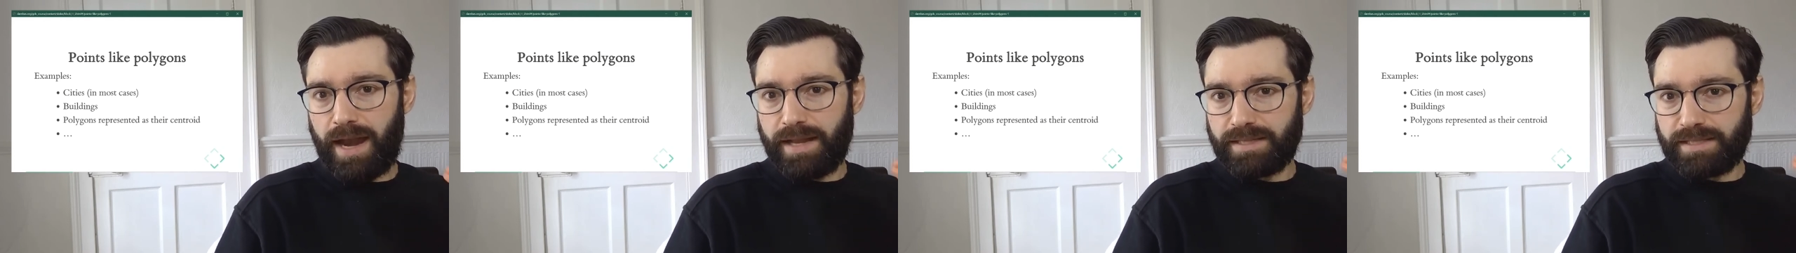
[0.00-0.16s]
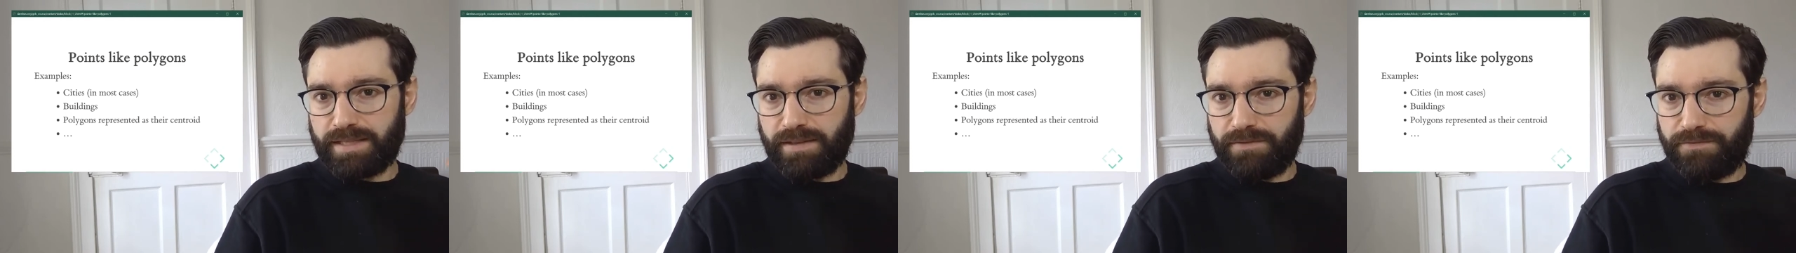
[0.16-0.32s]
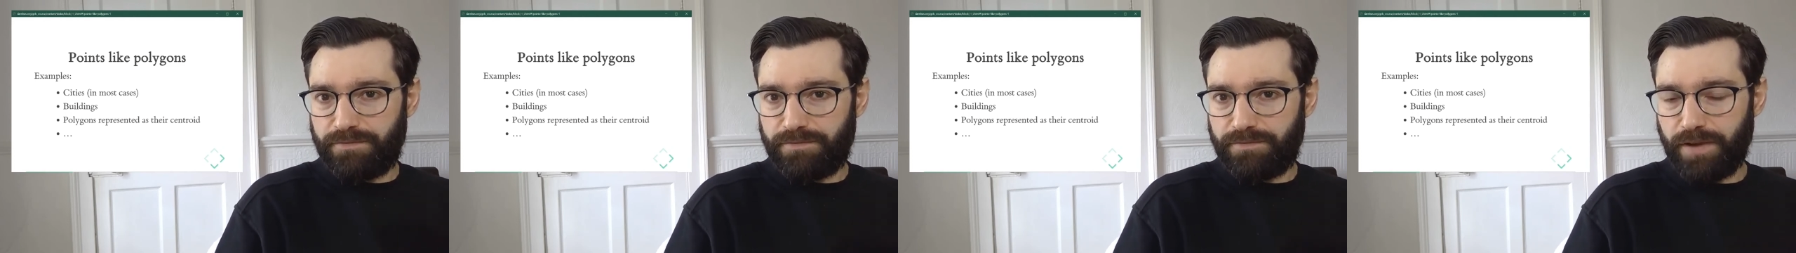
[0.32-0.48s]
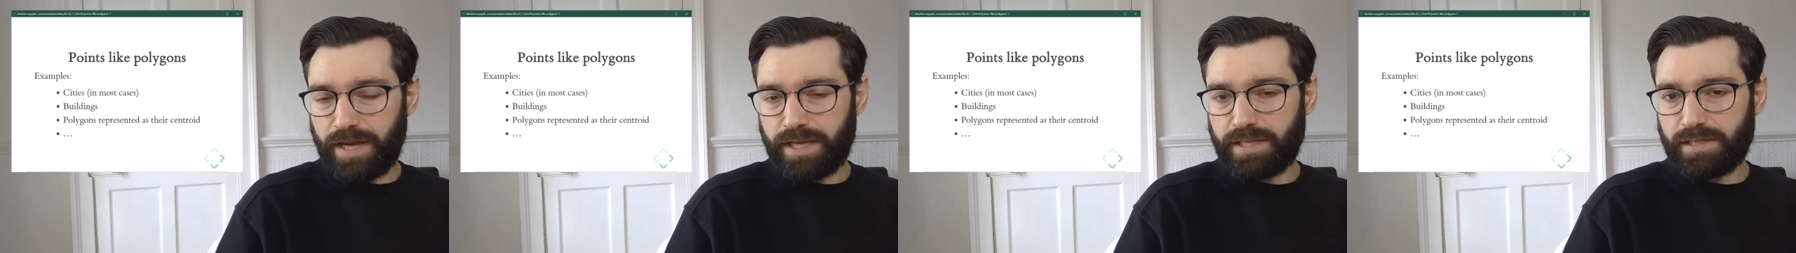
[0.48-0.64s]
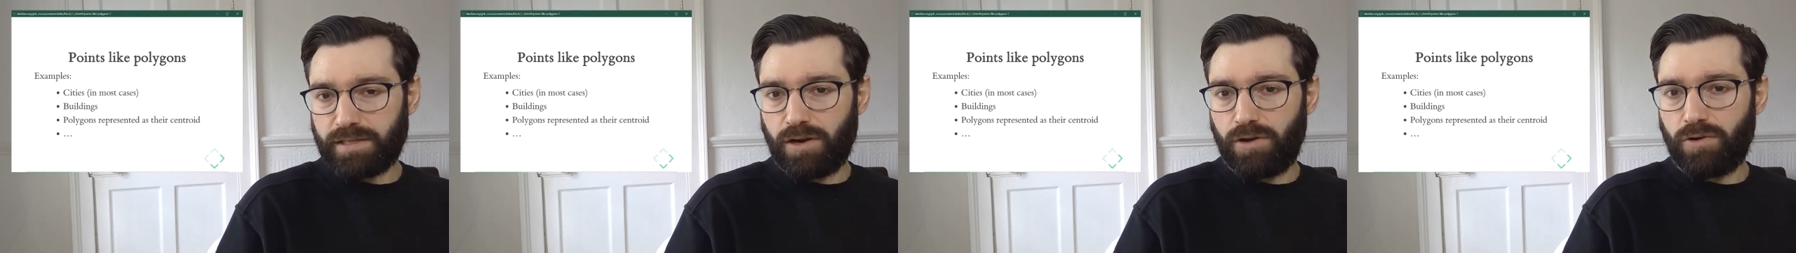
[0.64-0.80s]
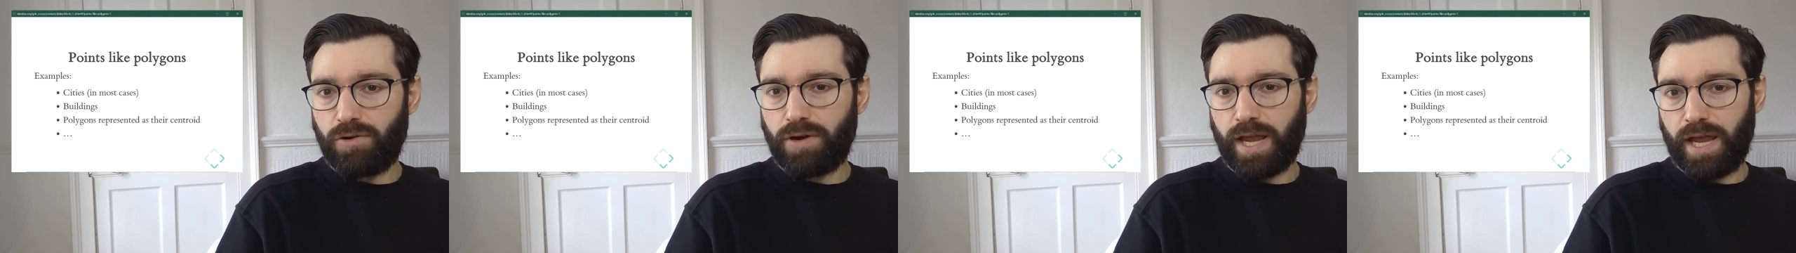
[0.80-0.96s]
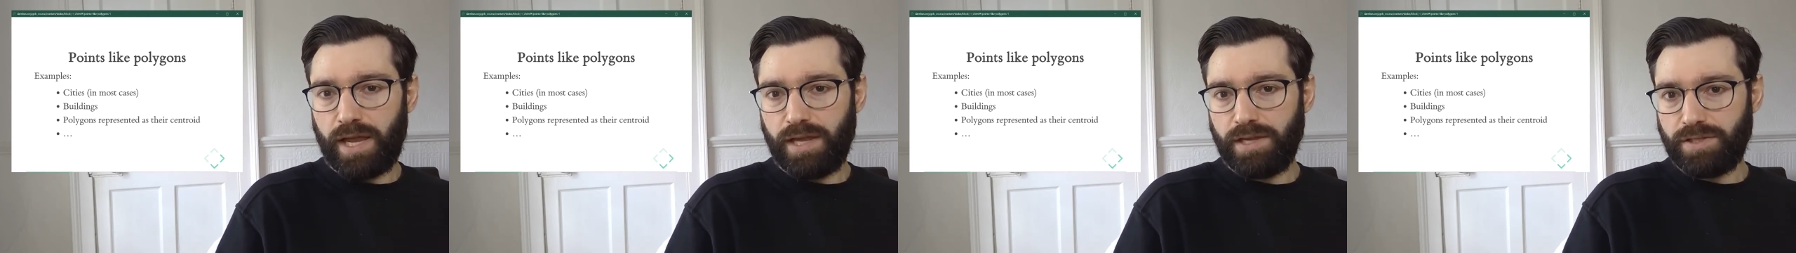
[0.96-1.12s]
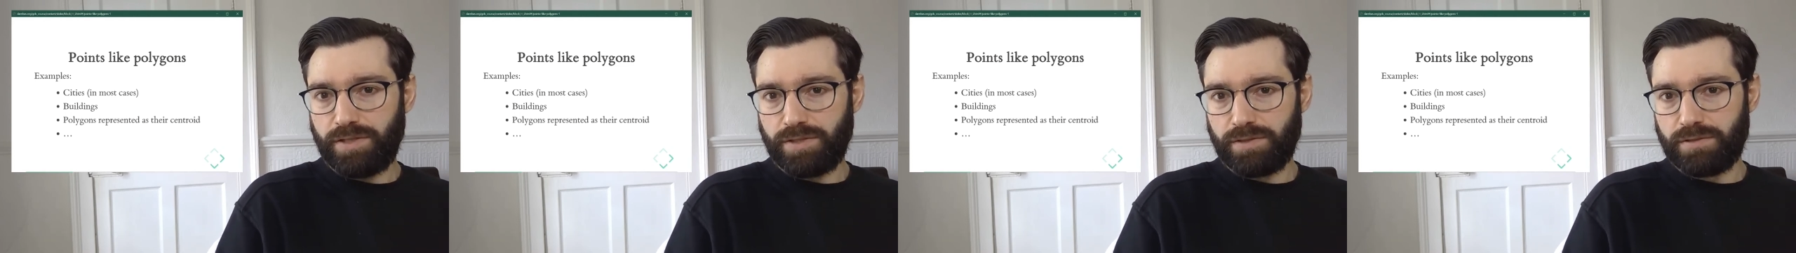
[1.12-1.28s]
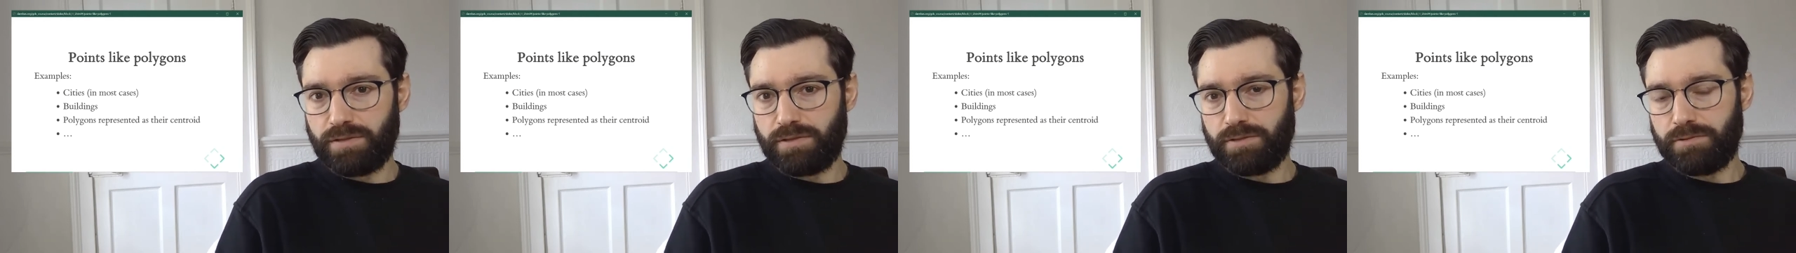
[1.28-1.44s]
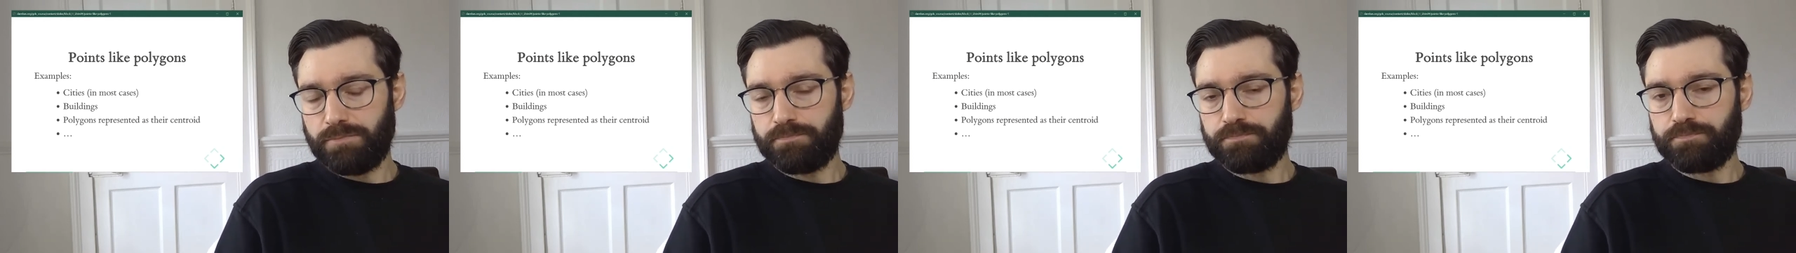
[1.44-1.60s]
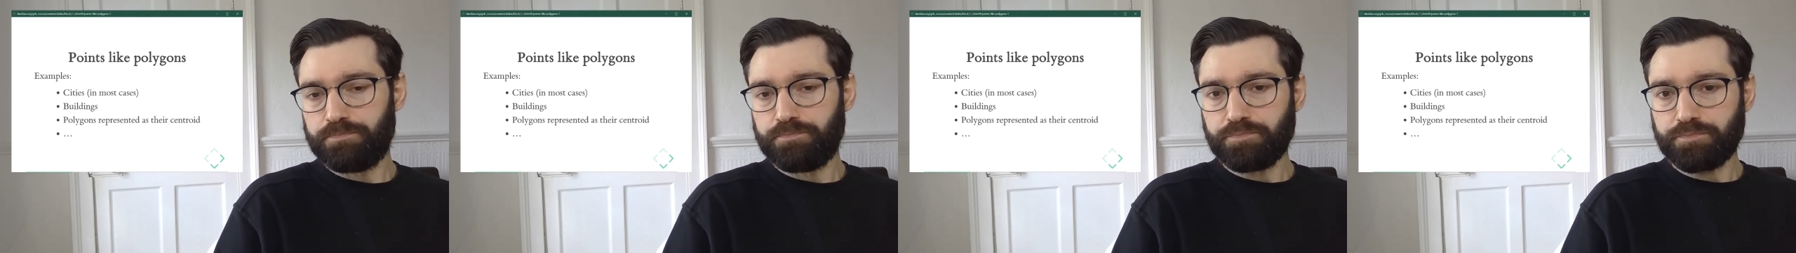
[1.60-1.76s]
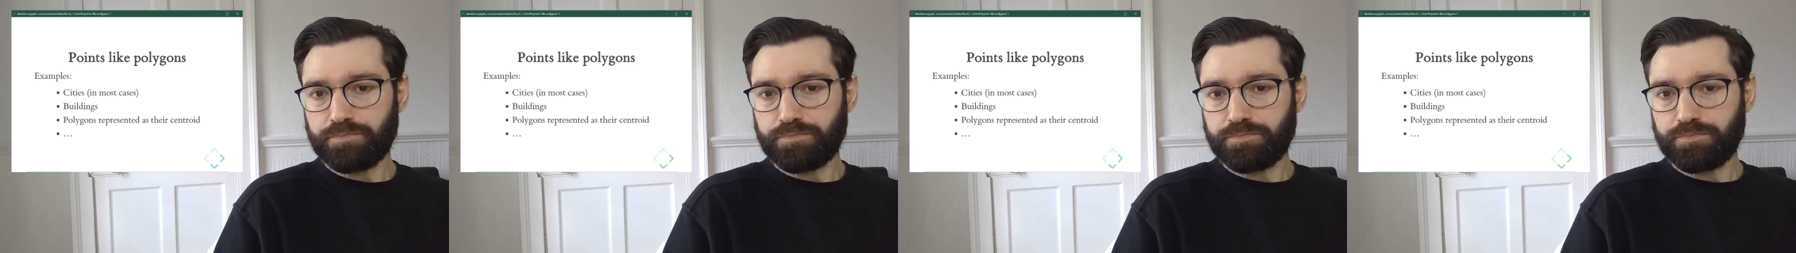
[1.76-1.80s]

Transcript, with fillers: as a fixed location